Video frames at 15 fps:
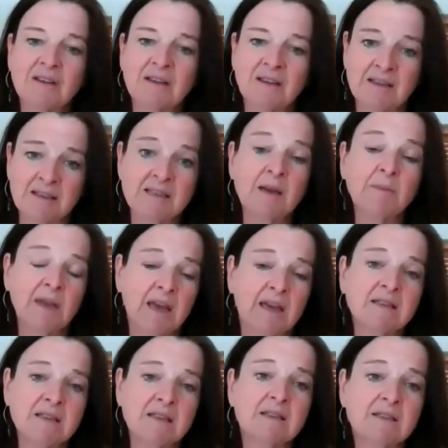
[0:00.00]
in some
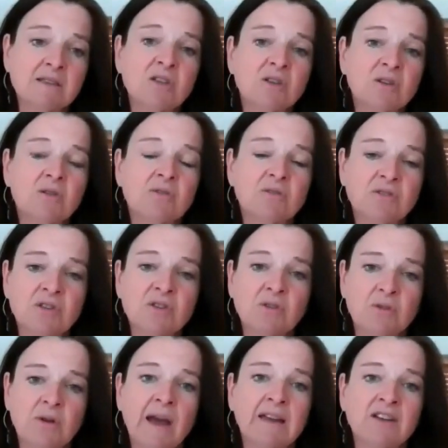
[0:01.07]
cases
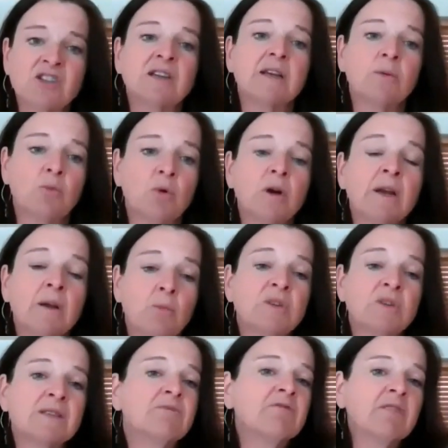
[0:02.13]
to actually, it
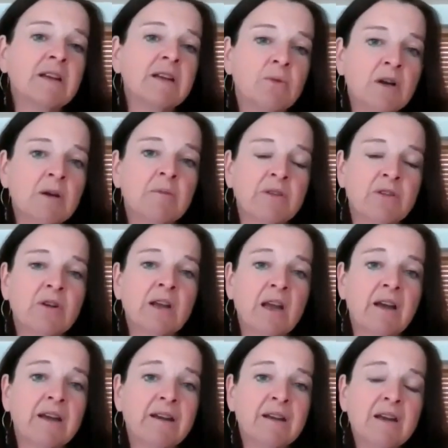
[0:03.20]
doesn't really work with
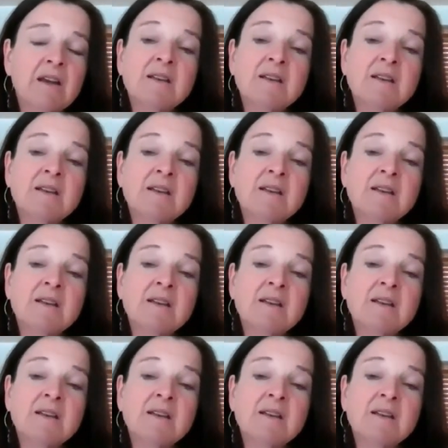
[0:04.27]
online.